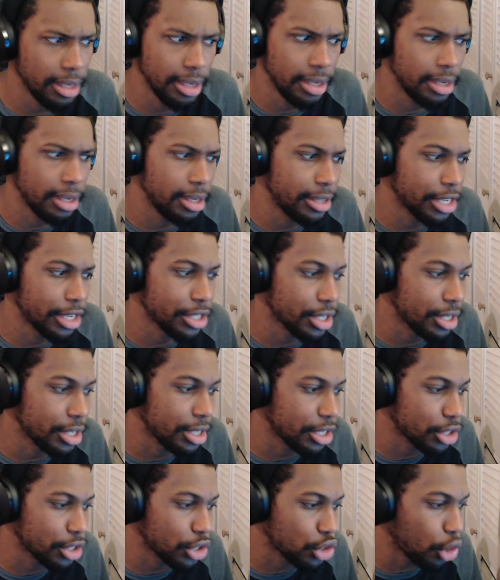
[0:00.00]
there's
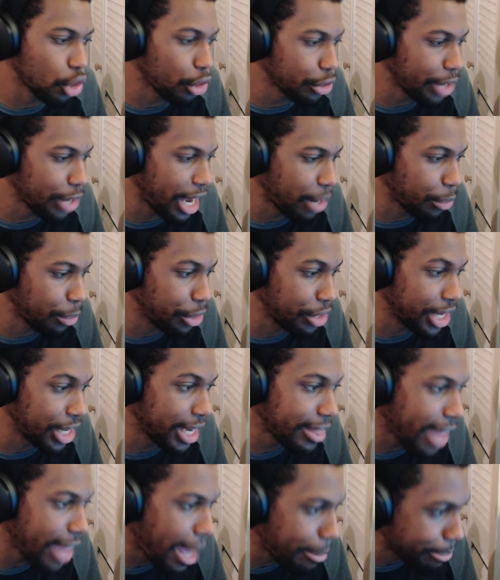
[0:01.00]
a starter deck where you can get
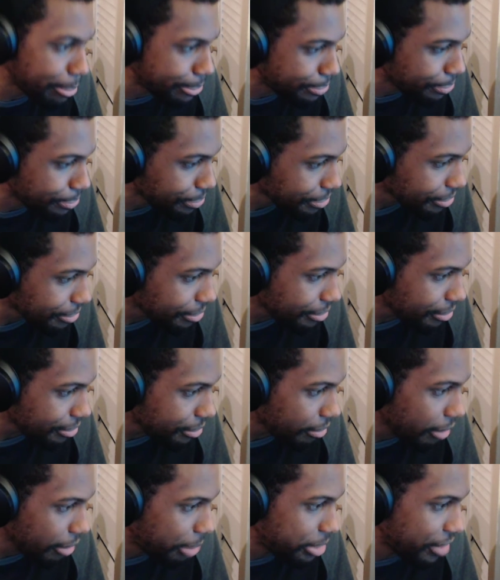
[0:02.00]
that.
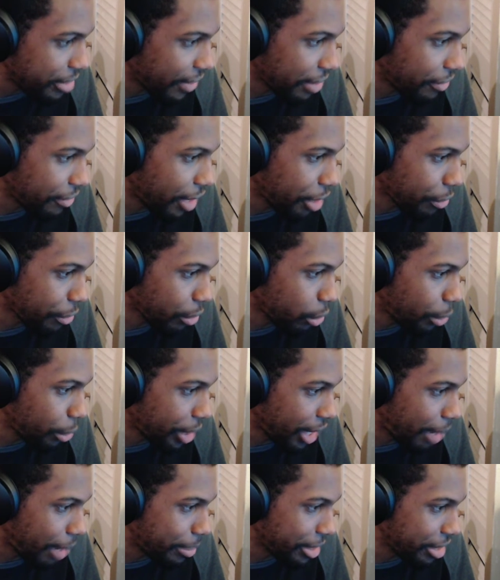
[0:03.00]
Let's see if I can find it real
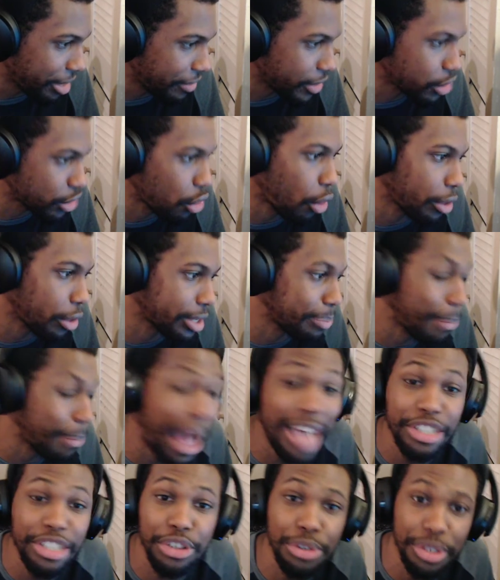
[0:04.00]
quick. I believe it's called
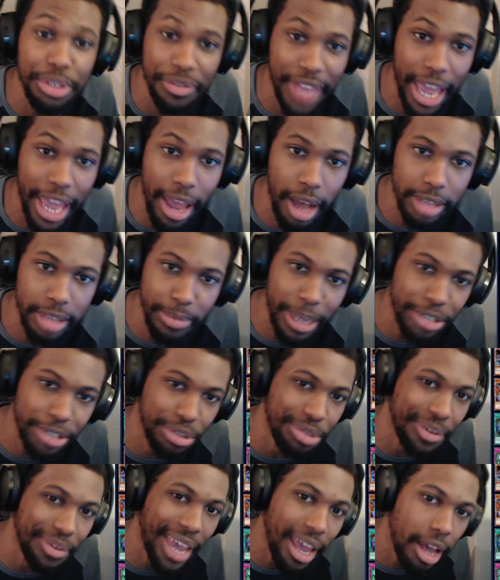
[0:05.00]
Masters of Chaos. Masters
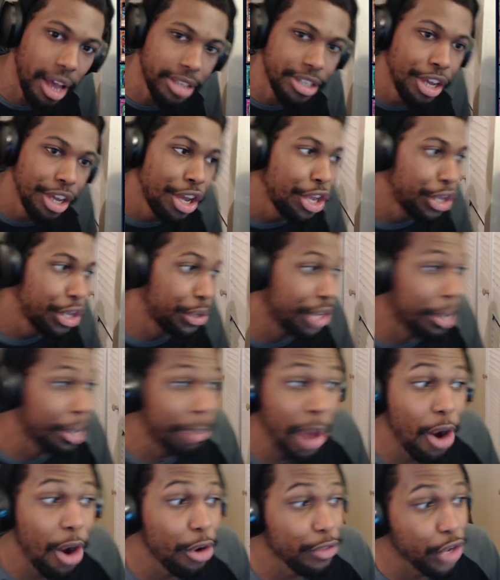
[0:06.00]
of Chaos. You can get
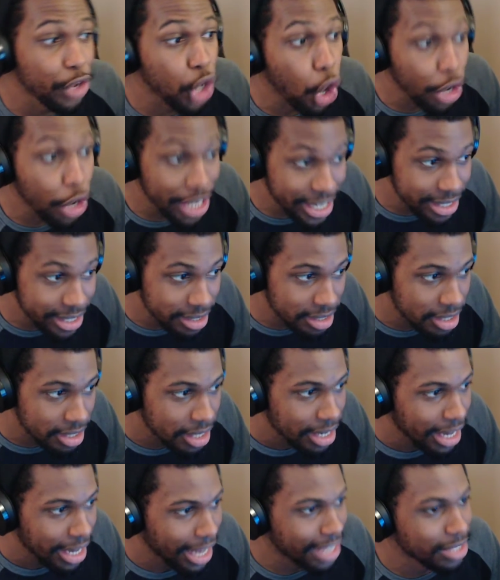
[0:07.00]
Power of the Guardians.
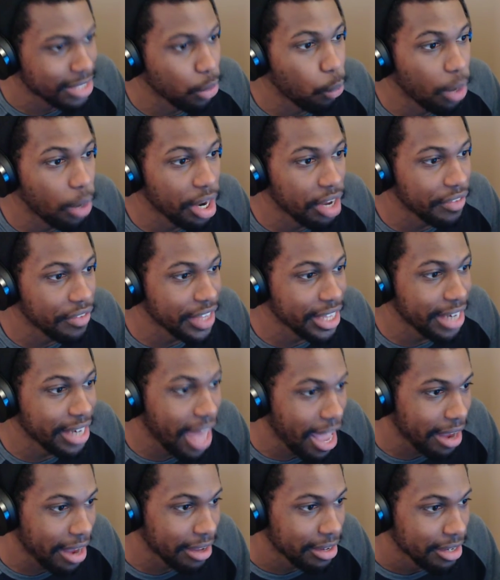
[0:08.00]
It's a 1 of in the
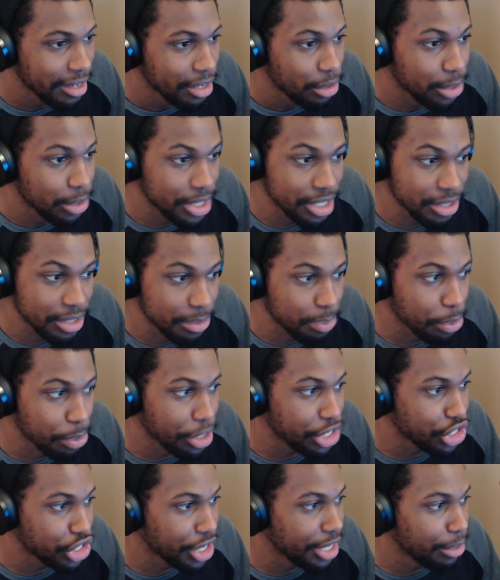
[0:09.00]
deck, which is pretty
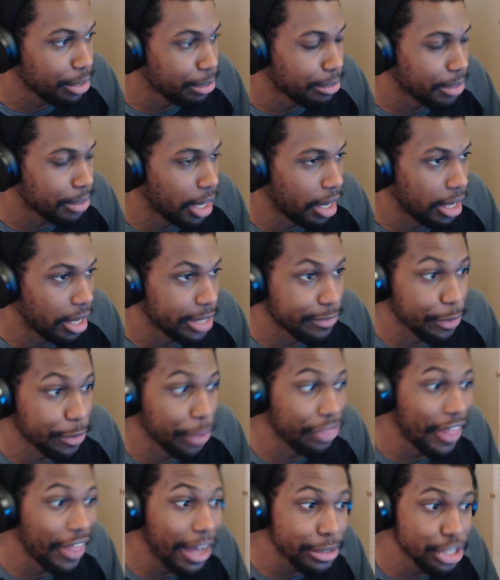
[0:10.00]
shitty. For
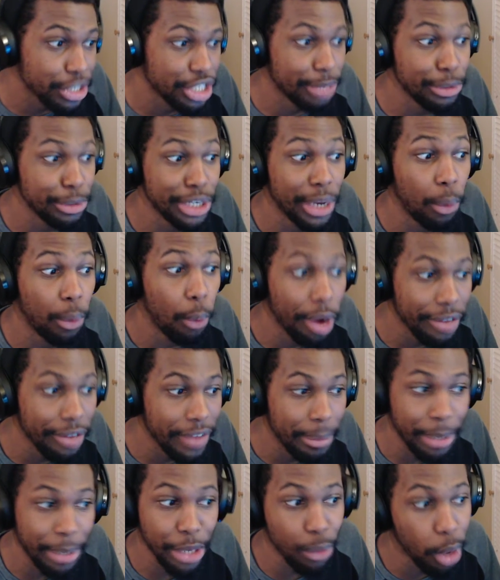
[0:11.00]
1,000 gems, you get 1 of it,
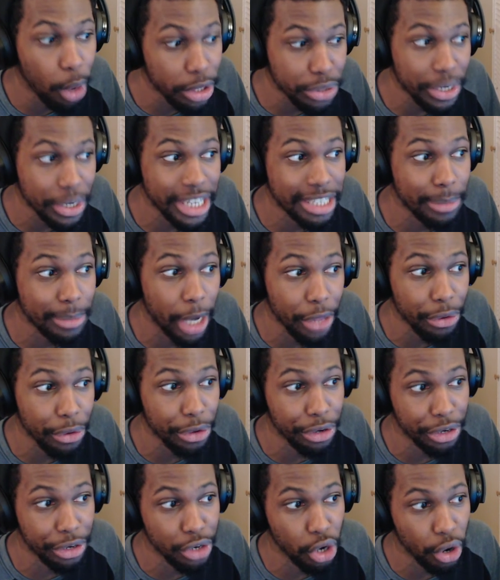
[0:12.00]
but you also get some other
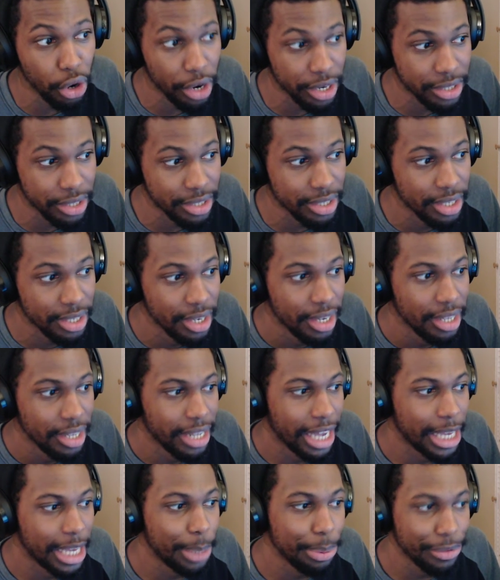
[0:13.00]
good cards
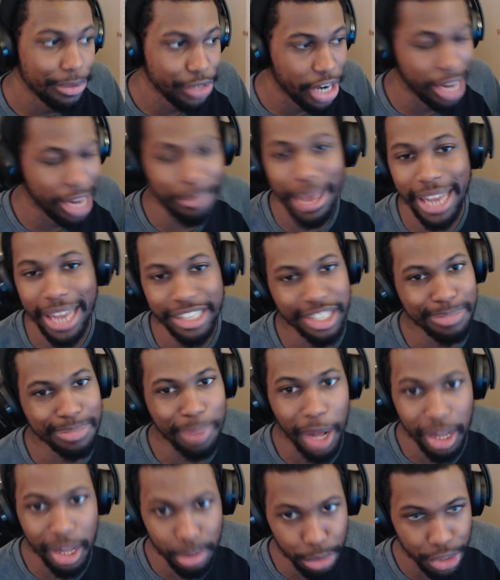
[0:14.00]
like Keeper of Dragon Magic,
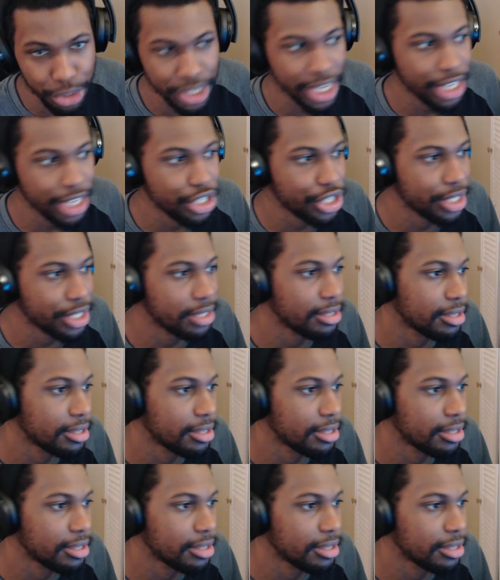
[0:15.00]
Polymerization,